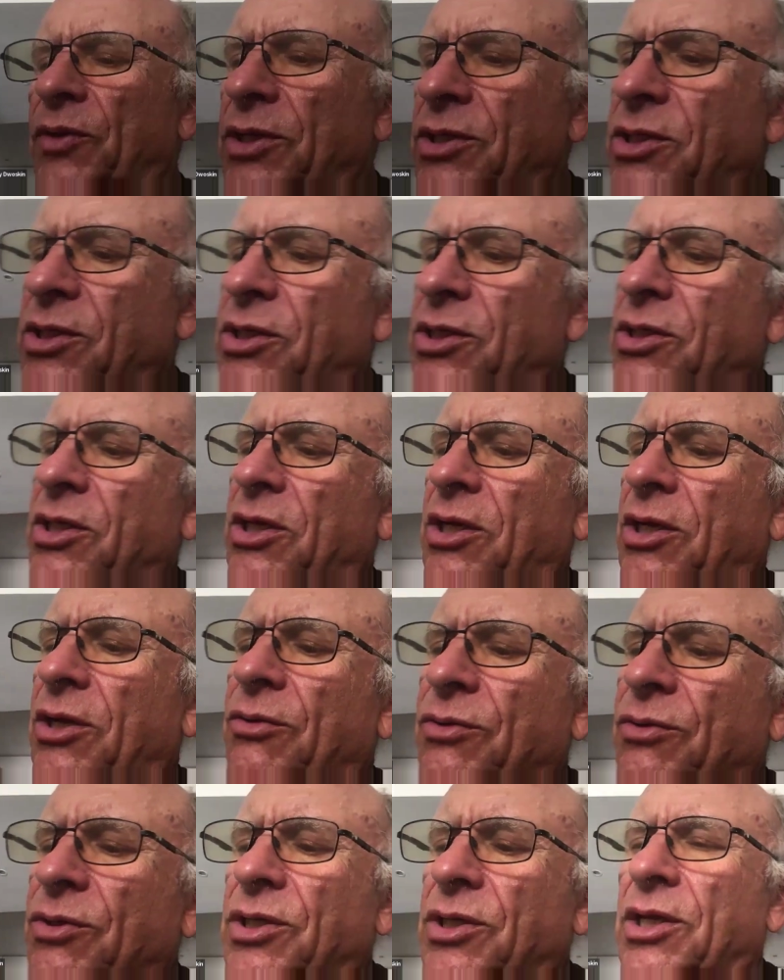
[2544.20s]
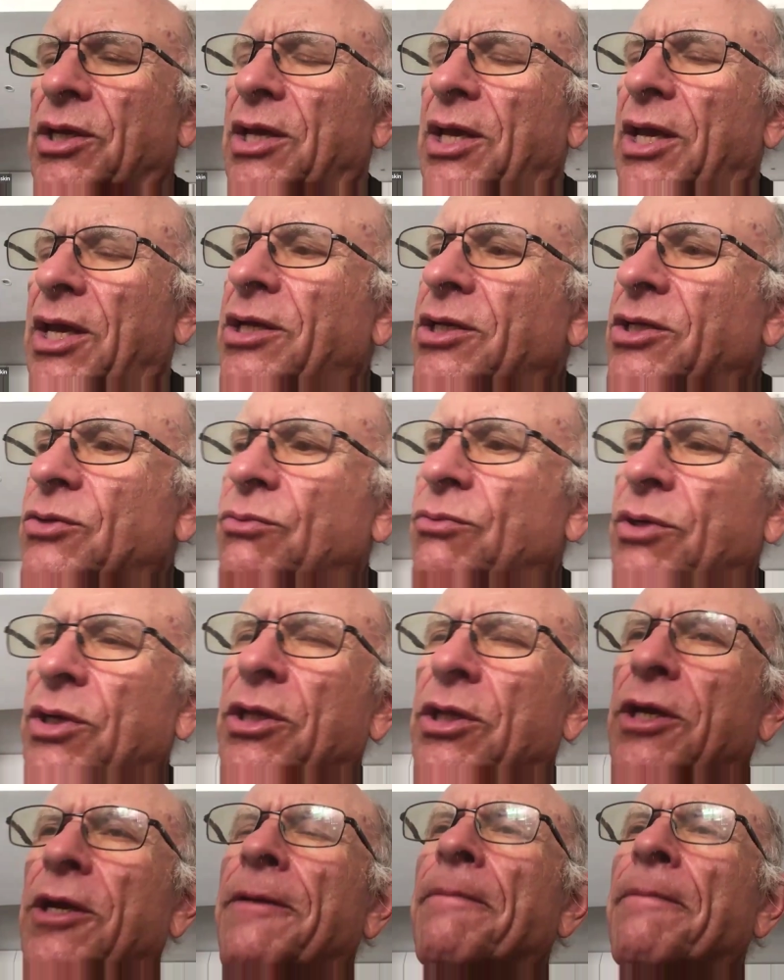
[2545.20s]
is an interesting case,
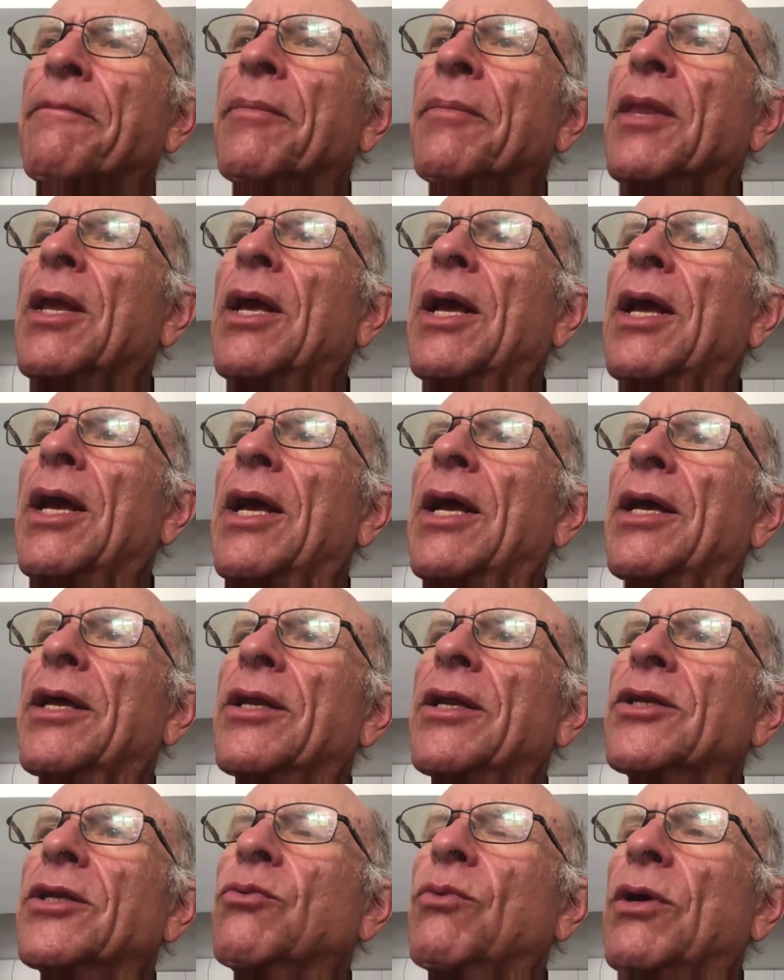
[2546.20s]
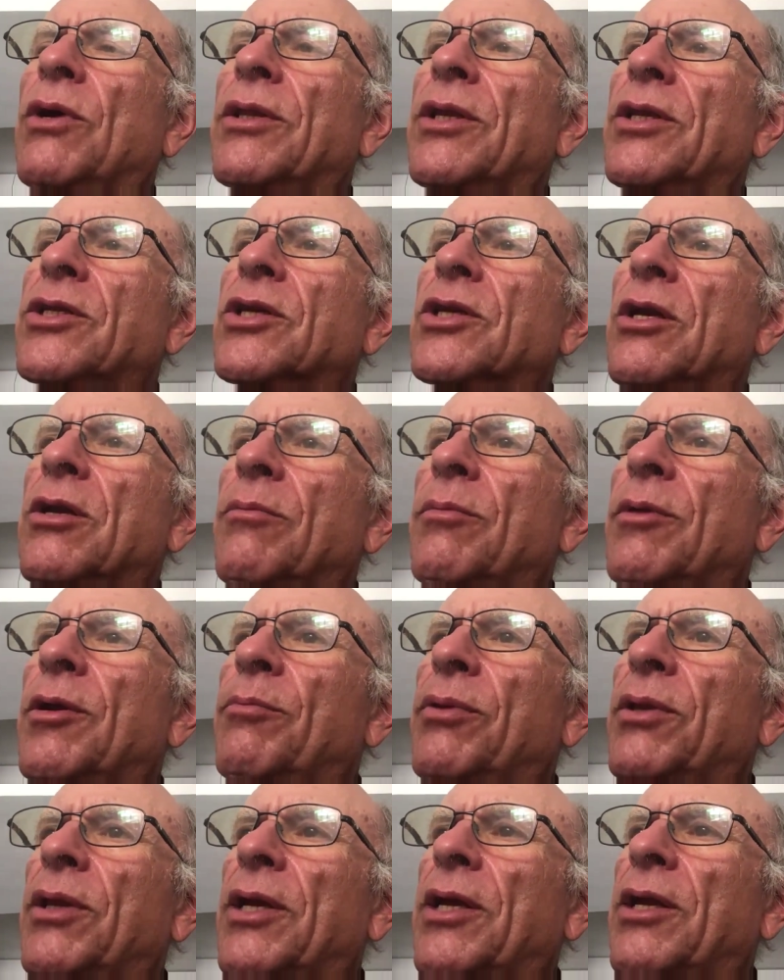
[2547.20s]
really, and it's one that's going to be
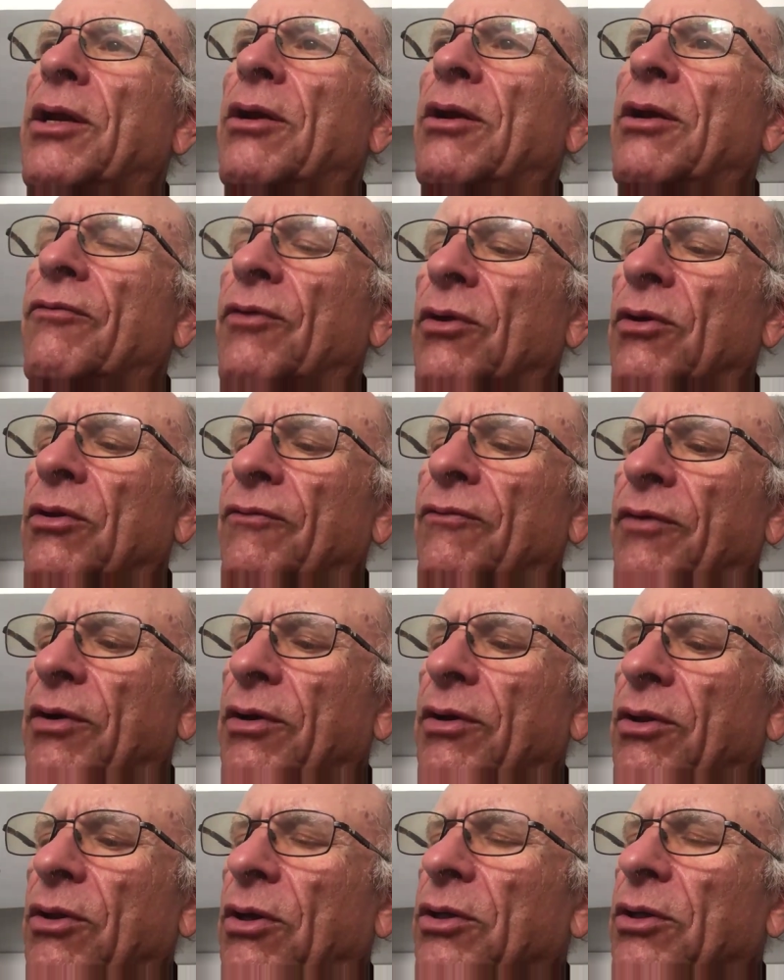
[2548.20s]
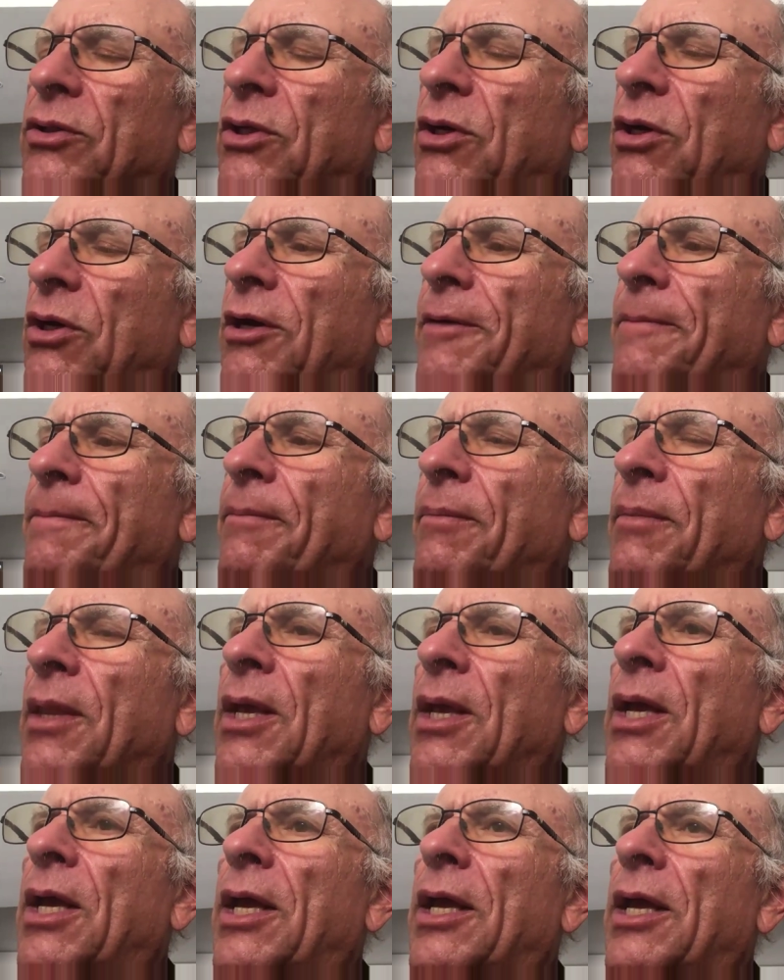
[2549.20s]
played out for a very long time
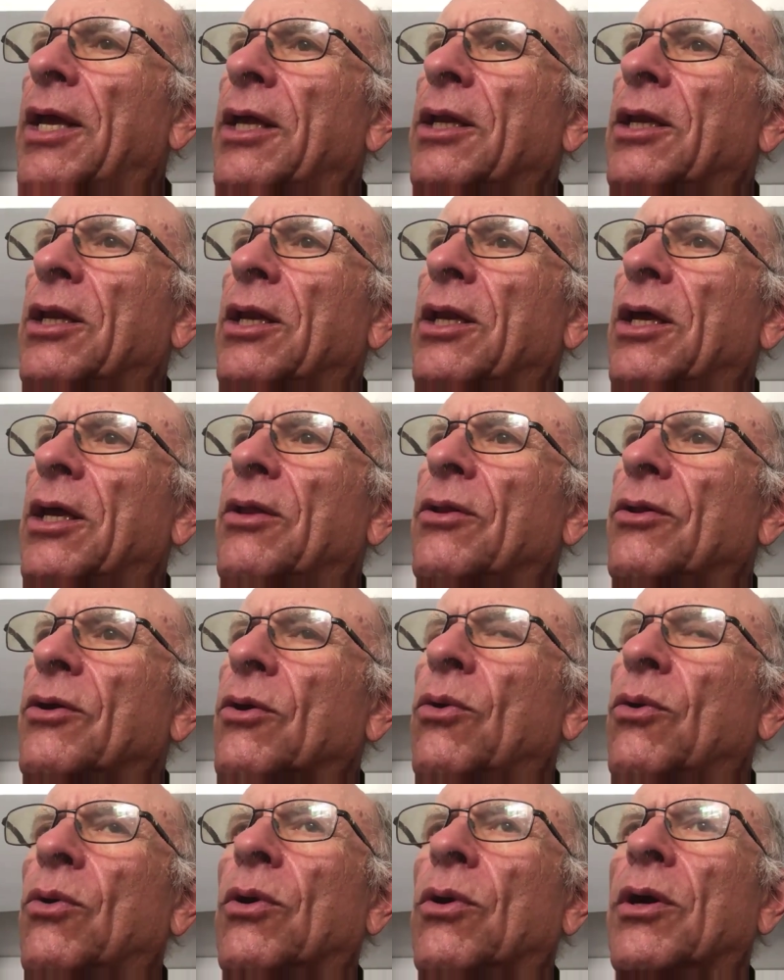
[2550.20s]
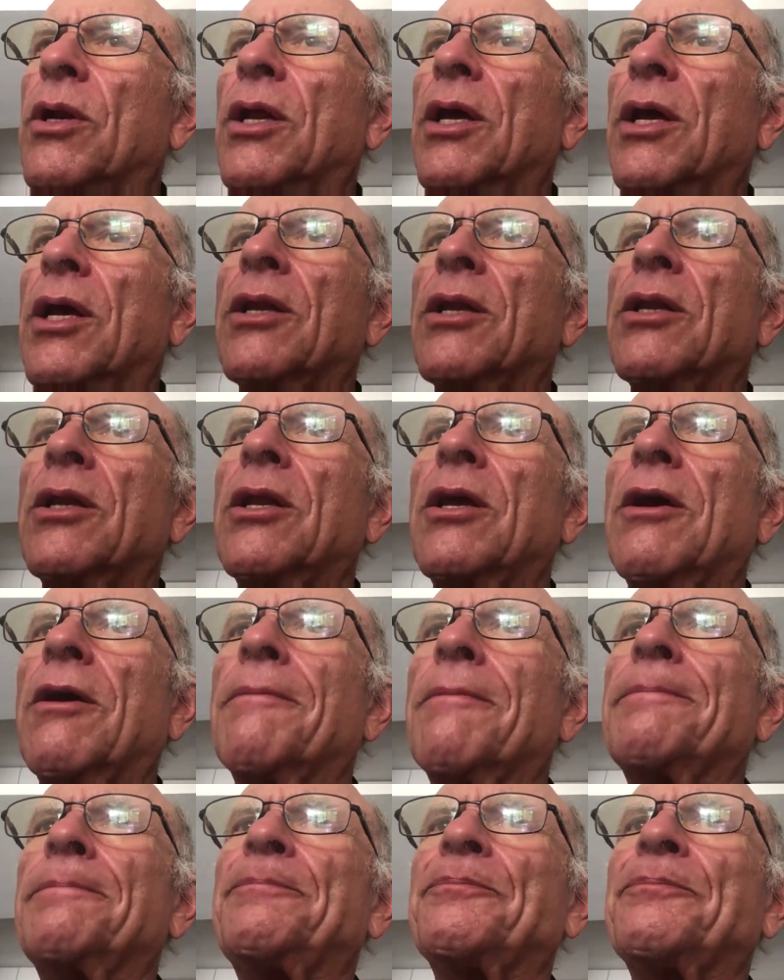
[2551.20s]
in the court. And
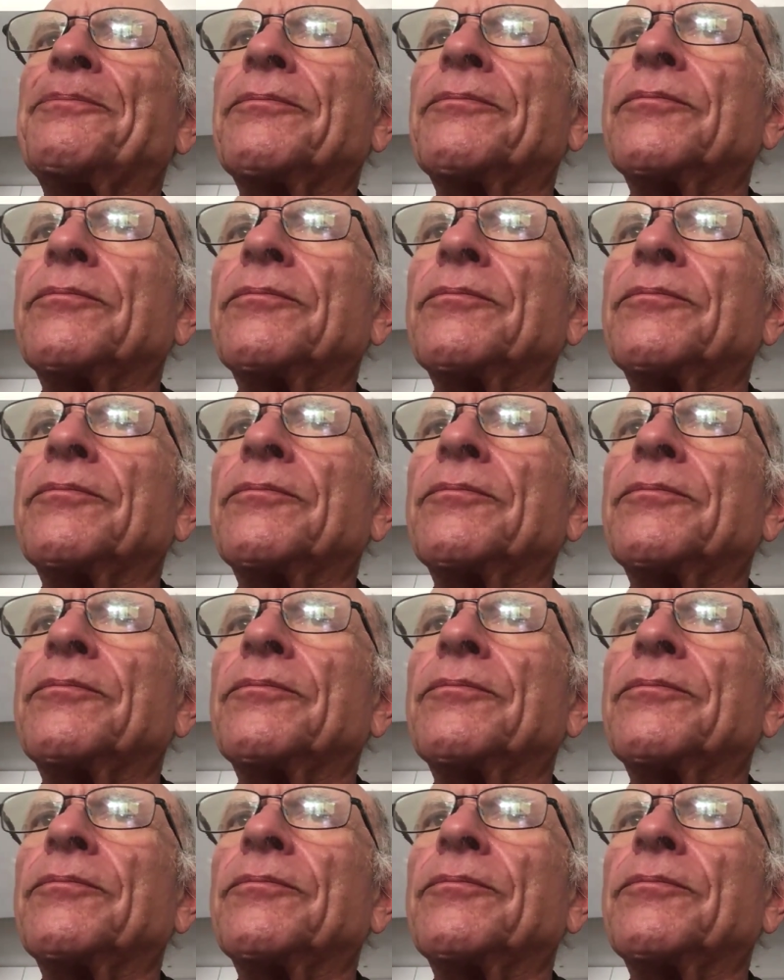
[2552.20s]
the